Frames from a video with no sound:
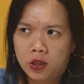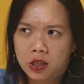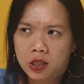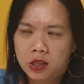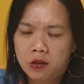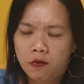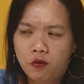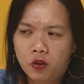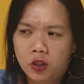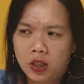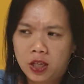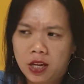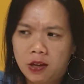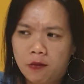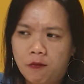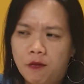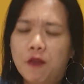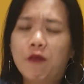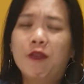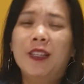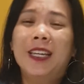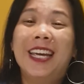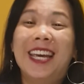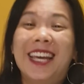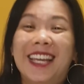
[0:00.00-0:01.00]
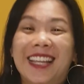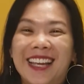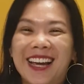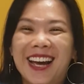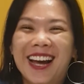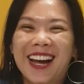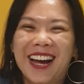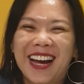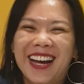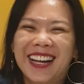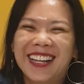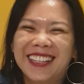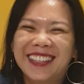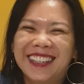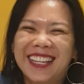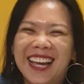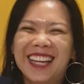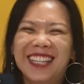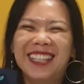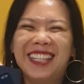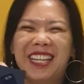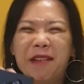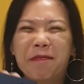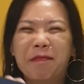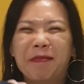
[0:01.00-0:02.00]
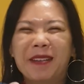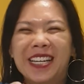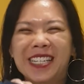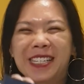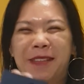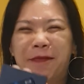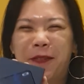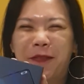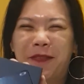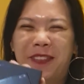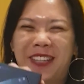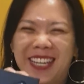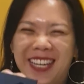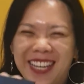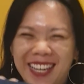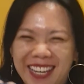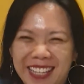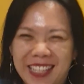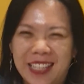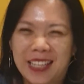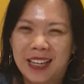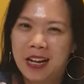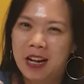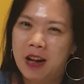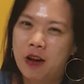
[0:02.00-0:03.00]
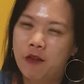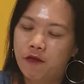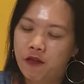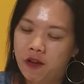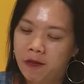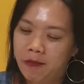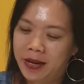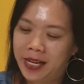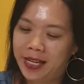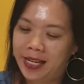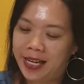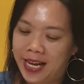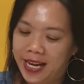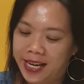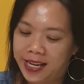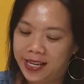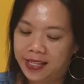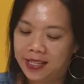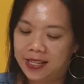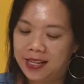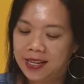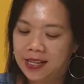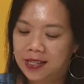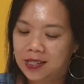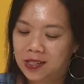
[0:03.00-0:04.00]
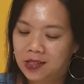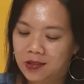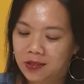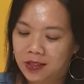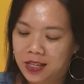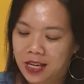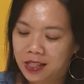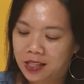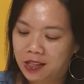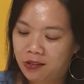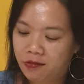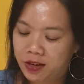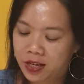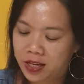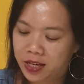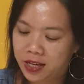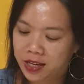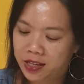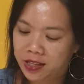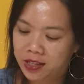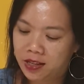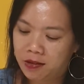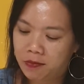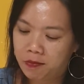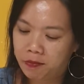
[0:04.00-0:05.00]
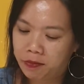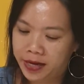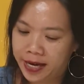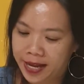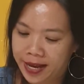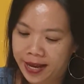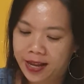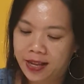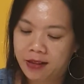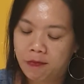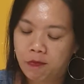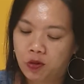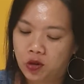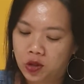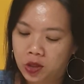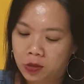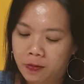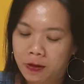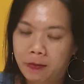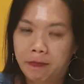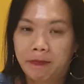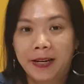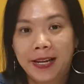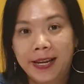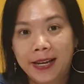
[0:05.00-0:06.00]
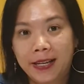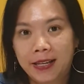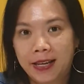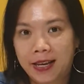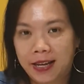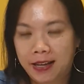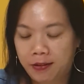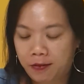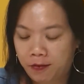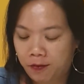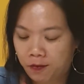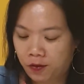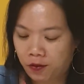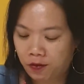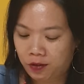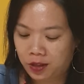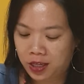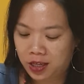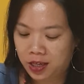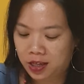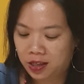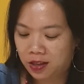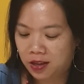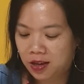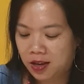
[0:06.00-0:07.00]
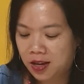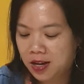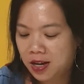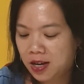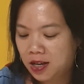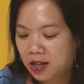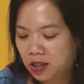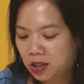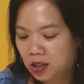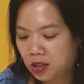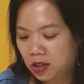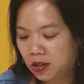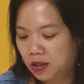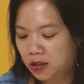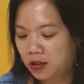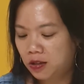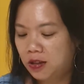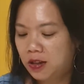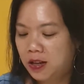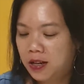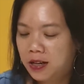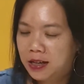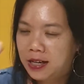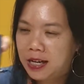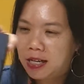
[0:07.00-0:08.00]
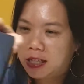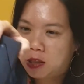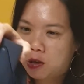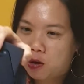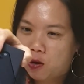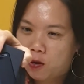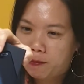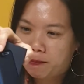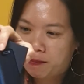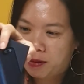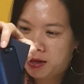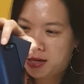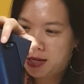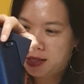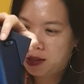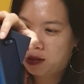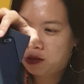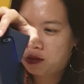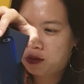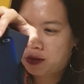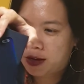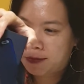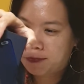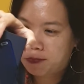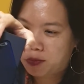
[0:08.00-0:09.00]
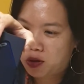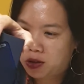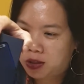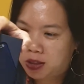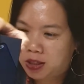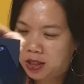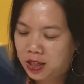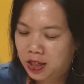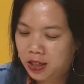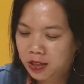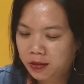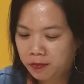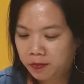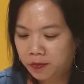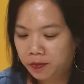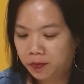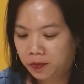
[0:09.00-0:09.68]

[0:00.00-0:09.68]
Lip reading: Is it 48? 58. 90 plus 58 for my line. So 19 ringgit plan, postpaid plan, and 58. So let's open, do unboxing.